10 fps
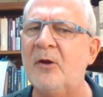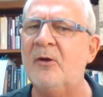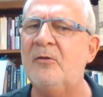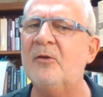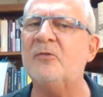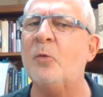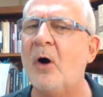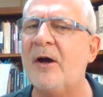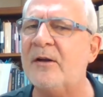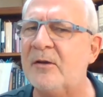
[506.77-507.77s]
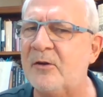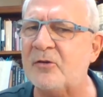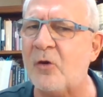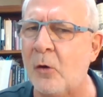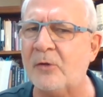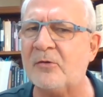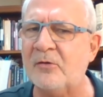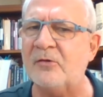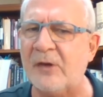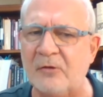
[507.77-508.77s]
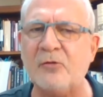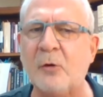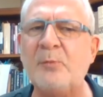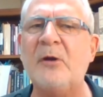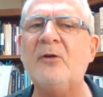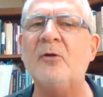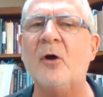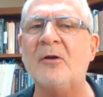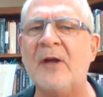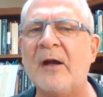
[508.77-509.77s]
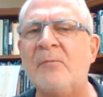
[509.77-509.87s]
this wine and this course can change your opinion on that.